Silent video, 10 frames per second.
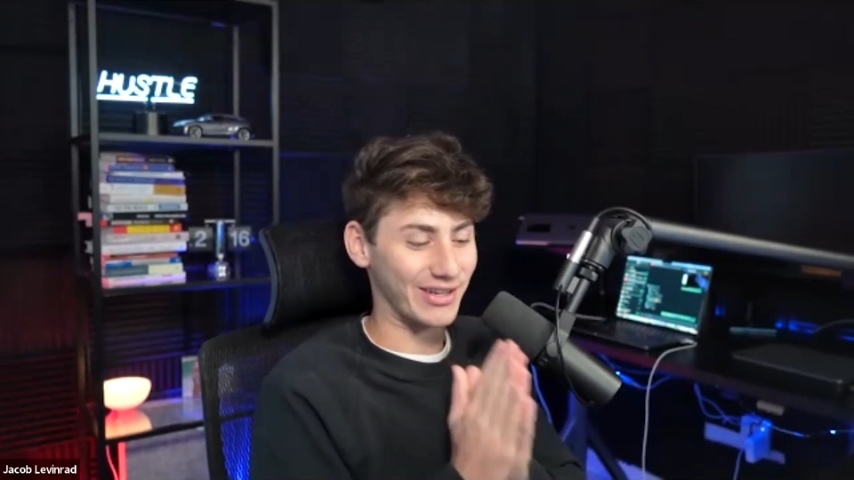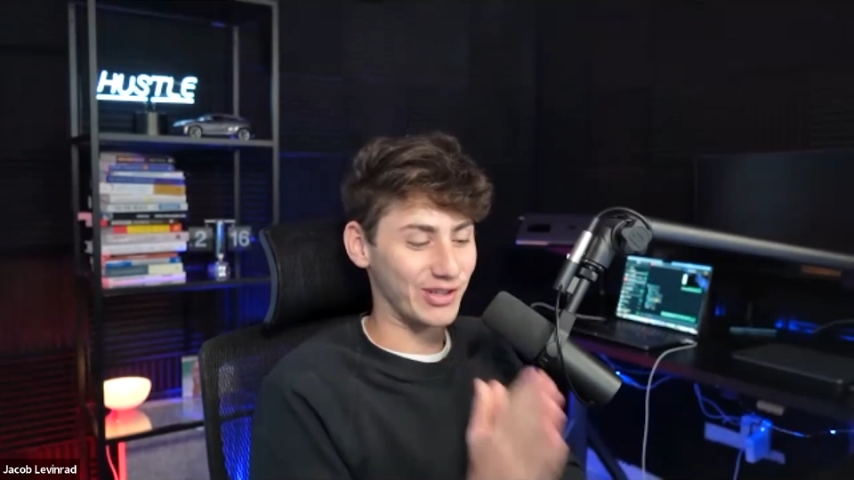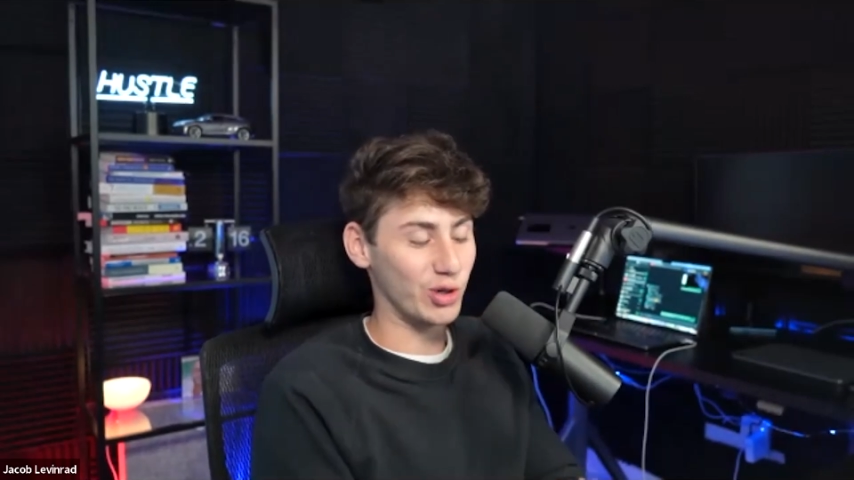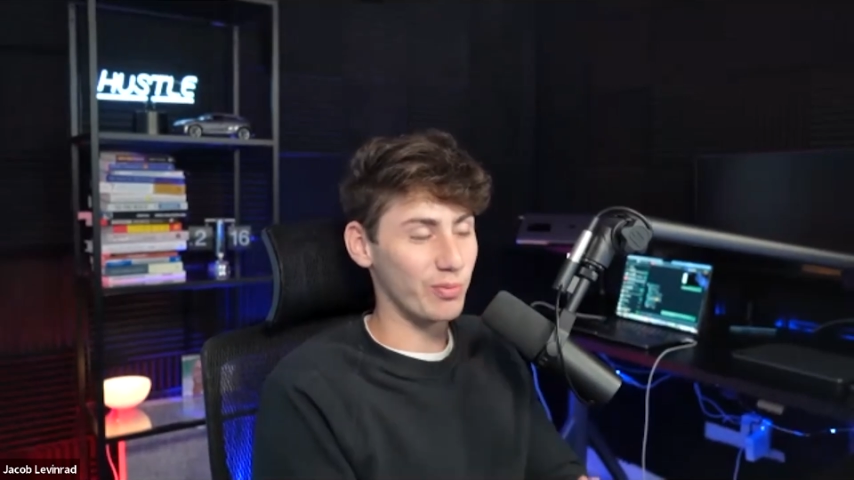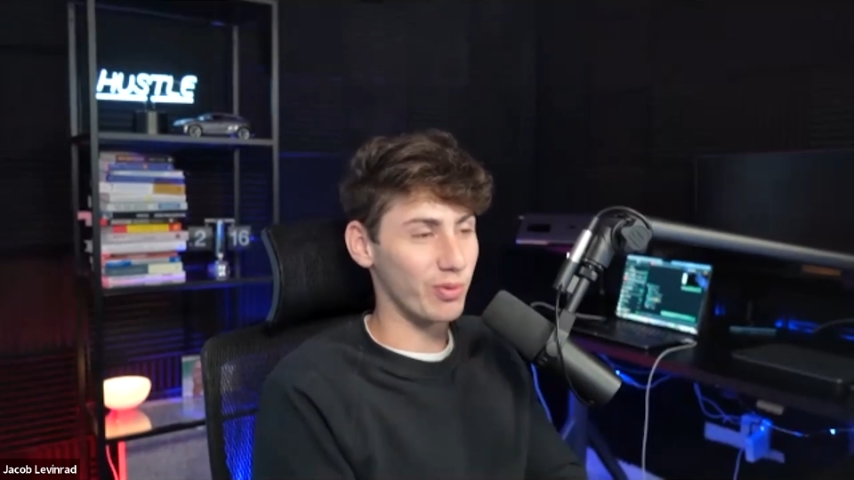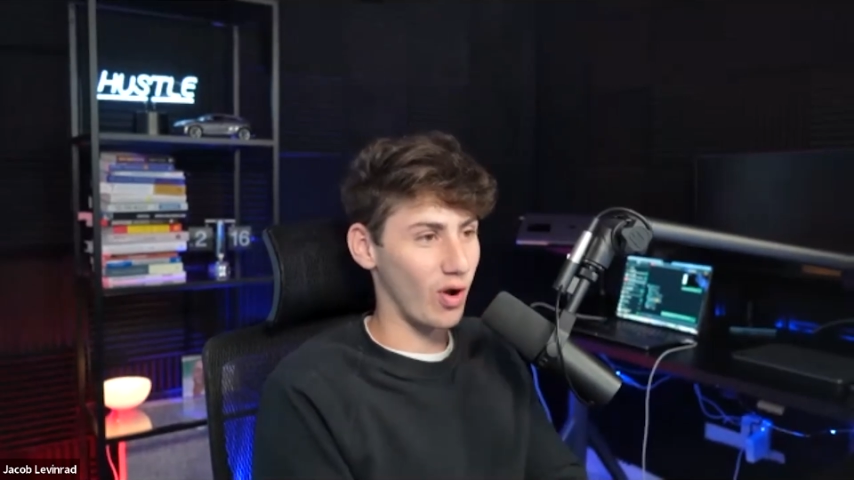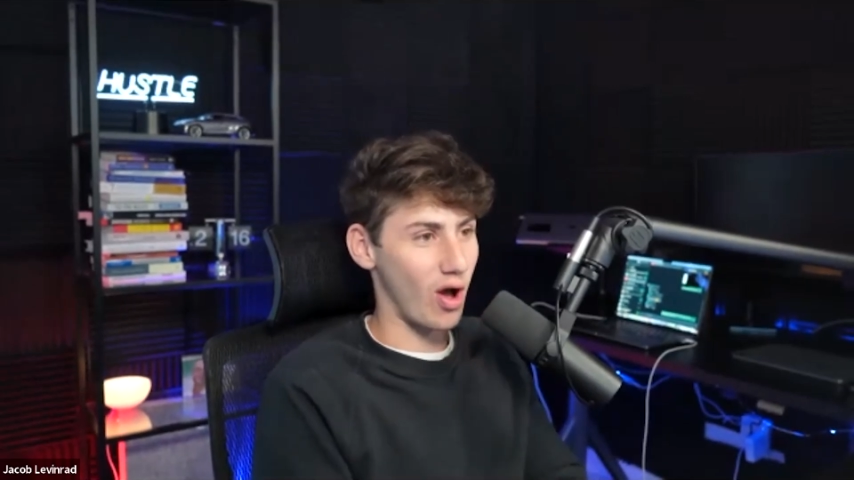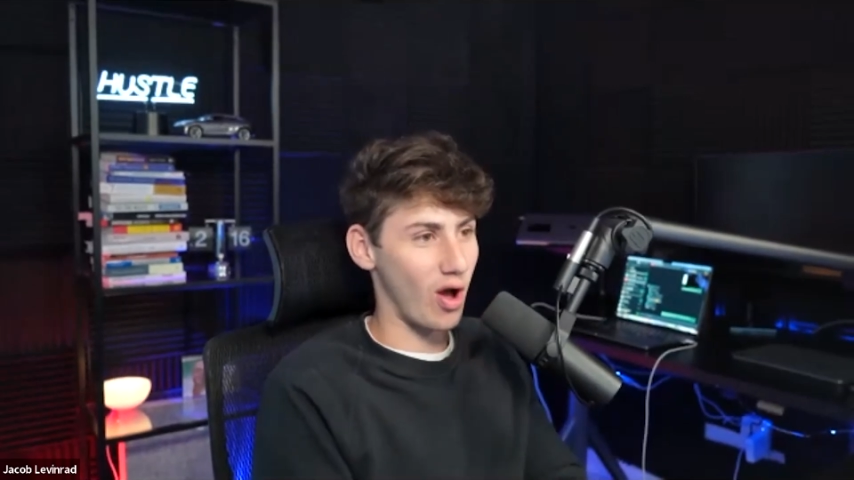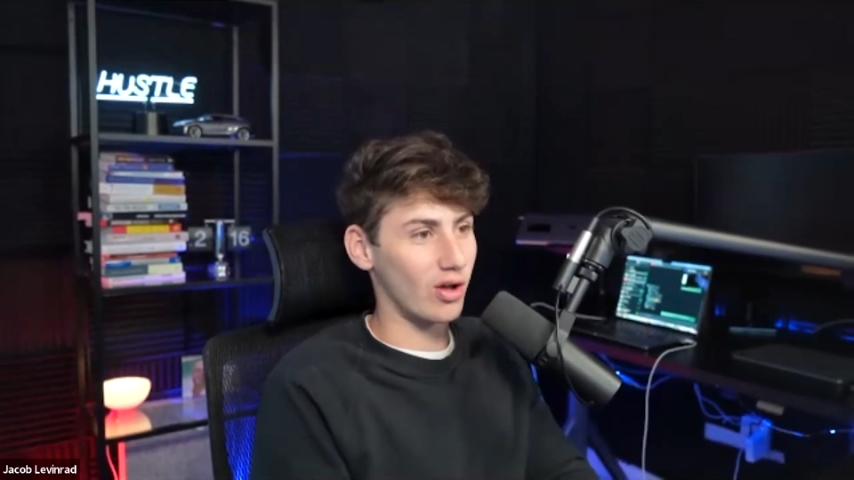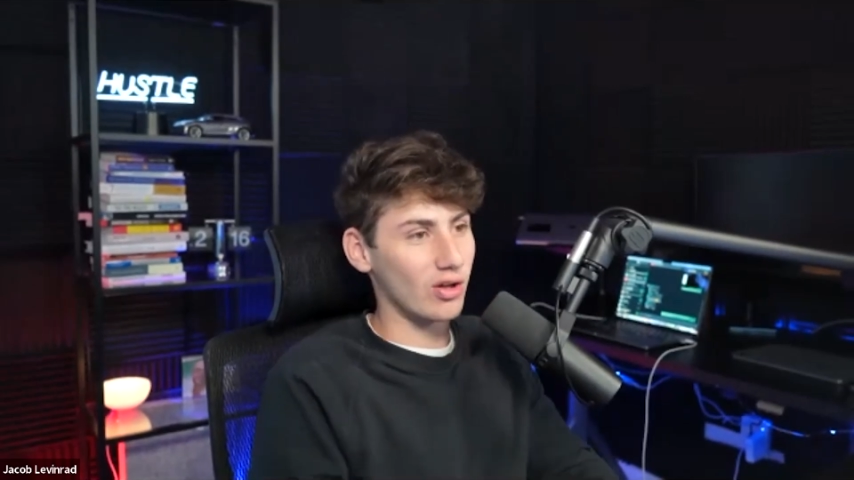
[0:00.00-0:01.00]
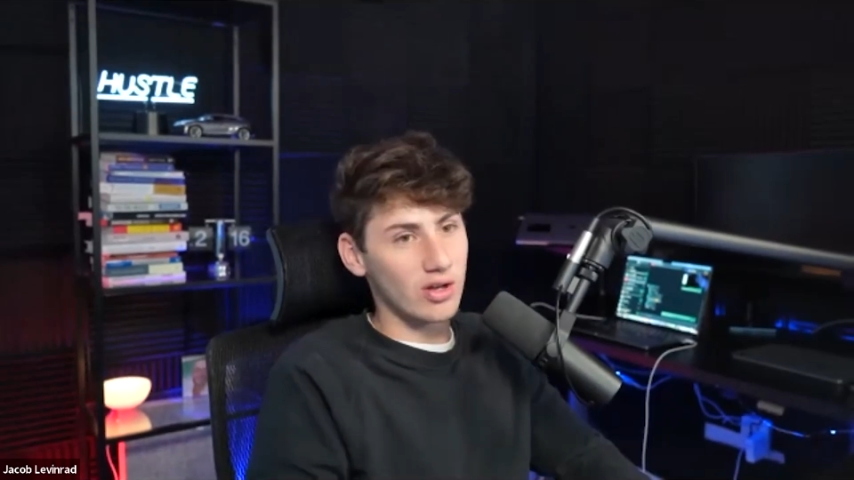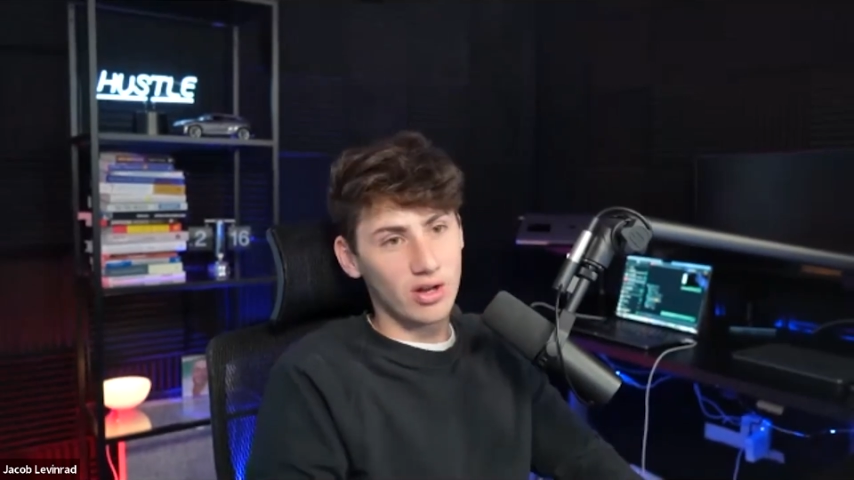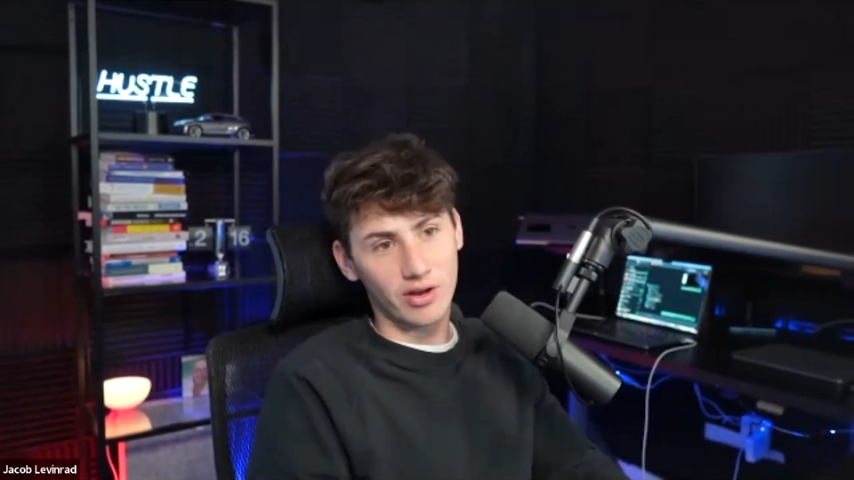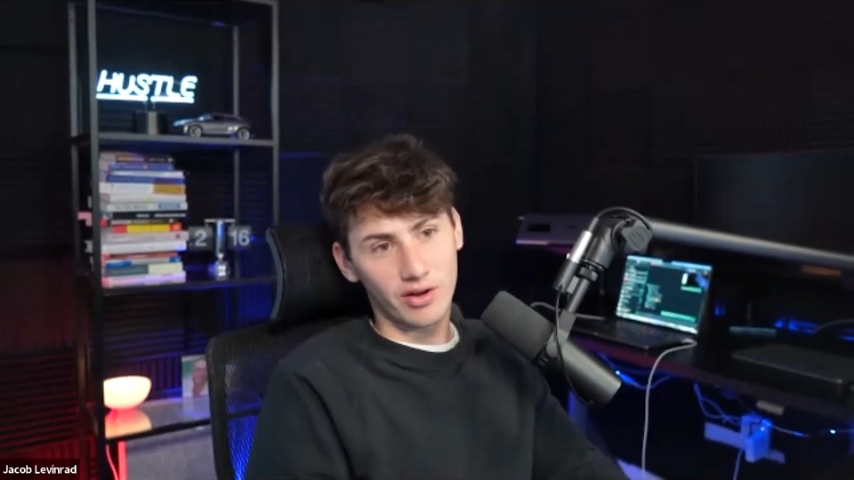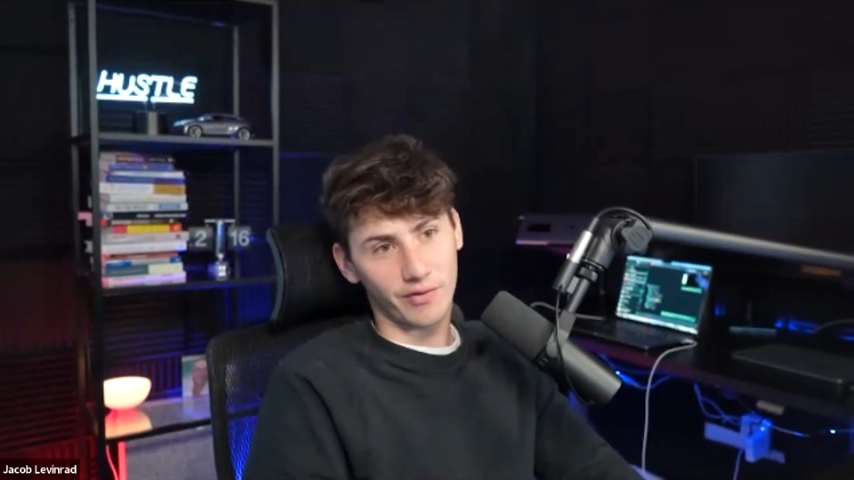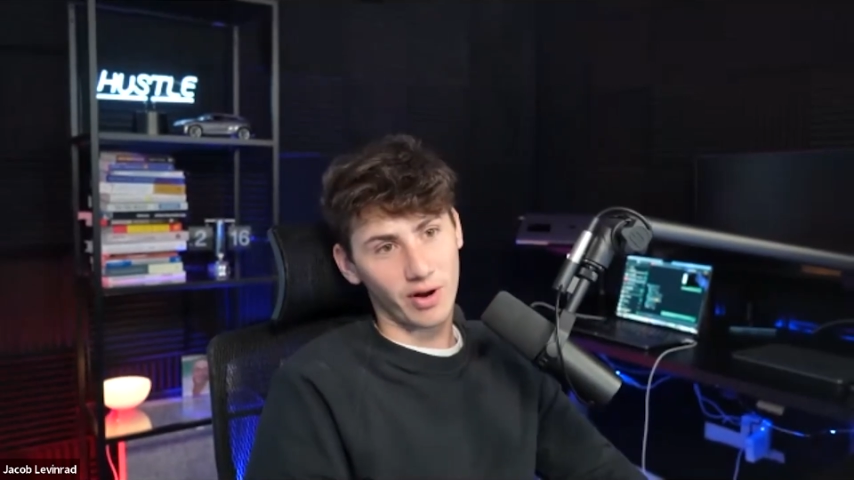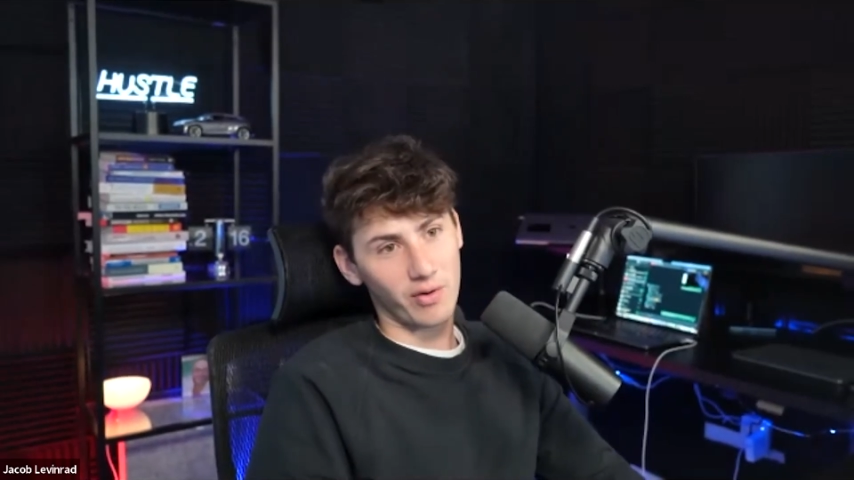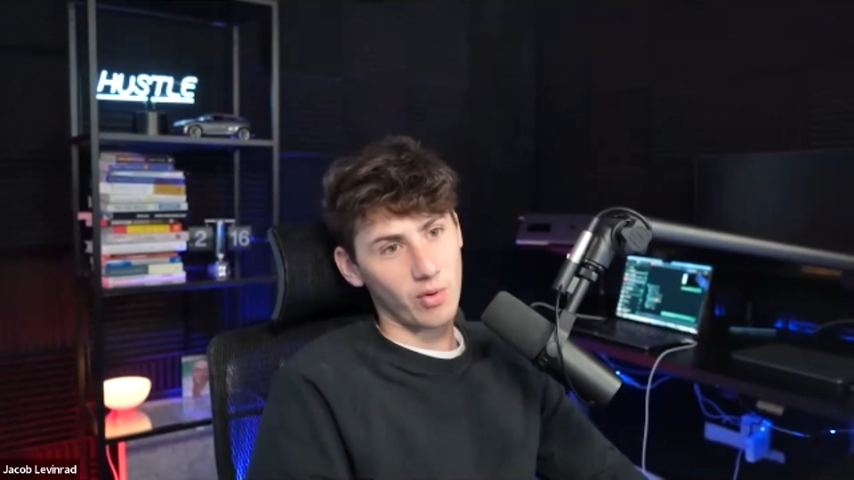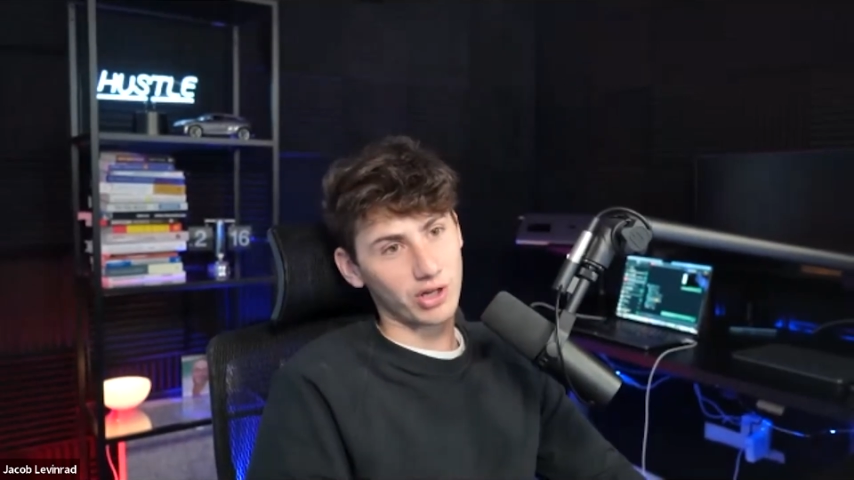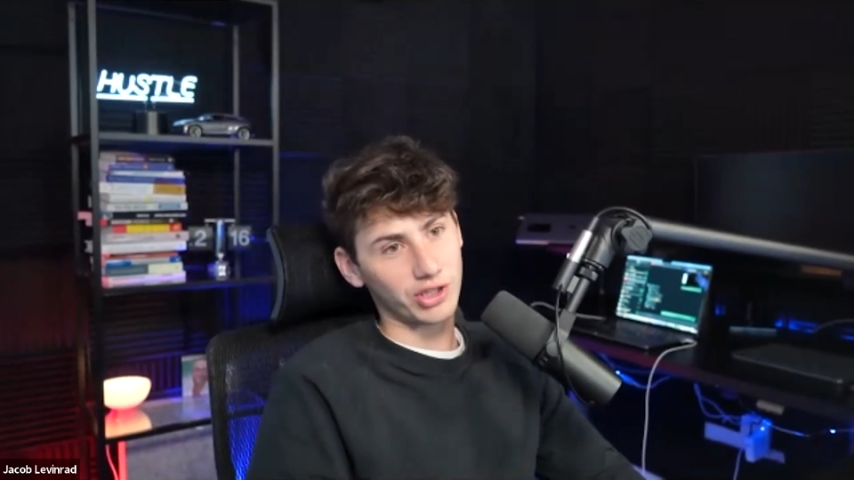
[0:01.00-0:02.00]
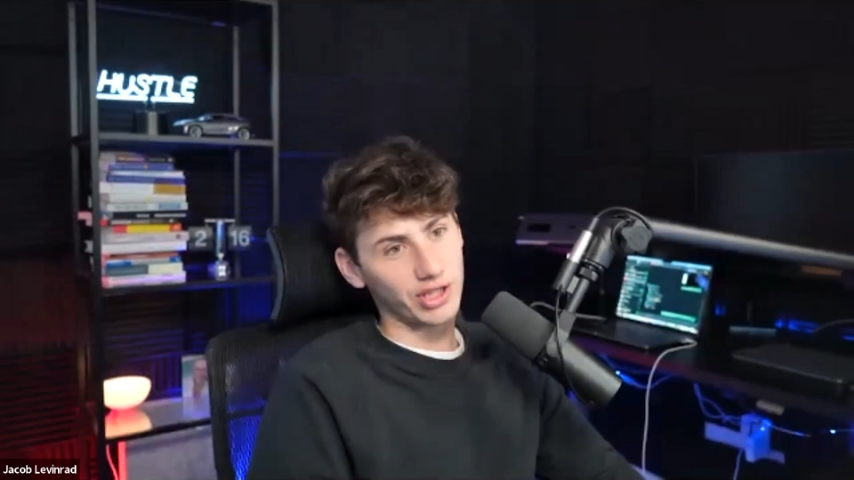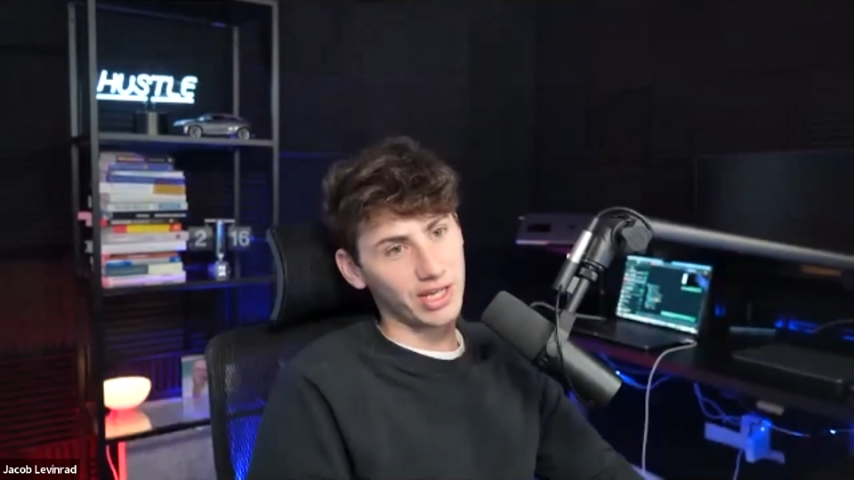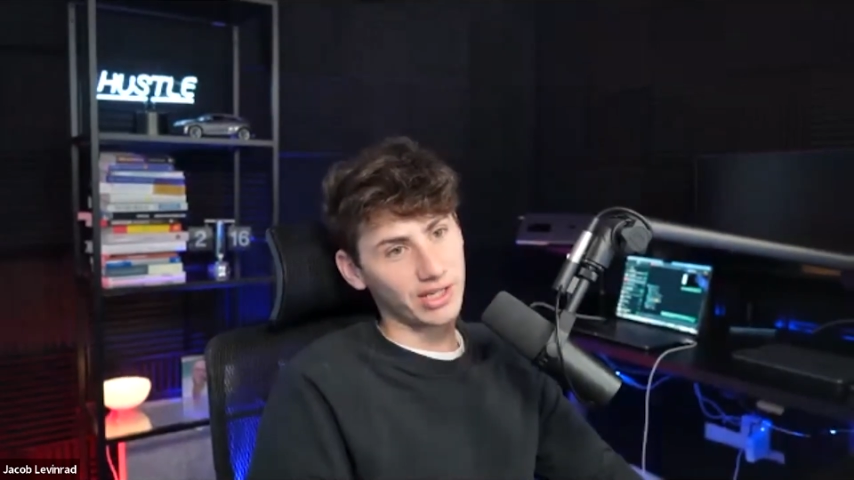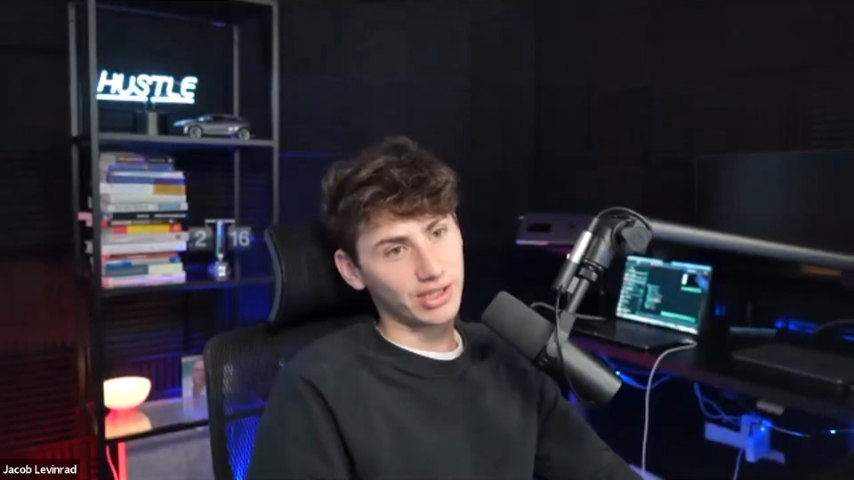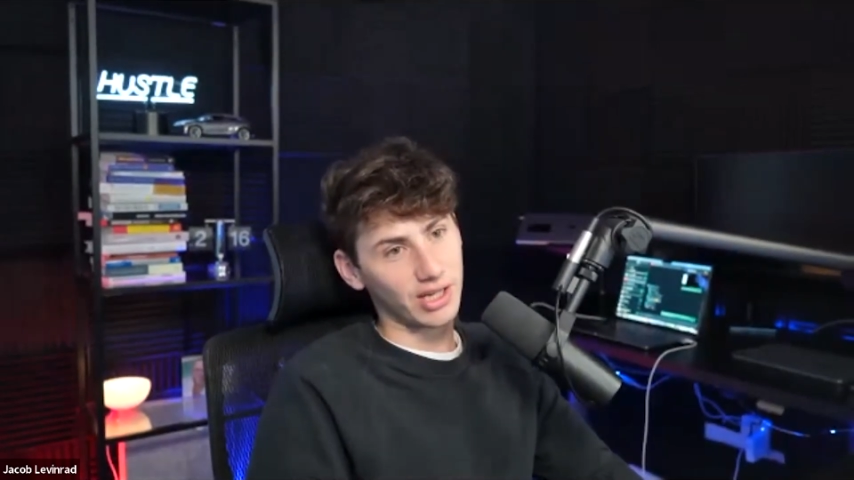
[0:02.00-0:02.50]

Super raw. Brennan watching this.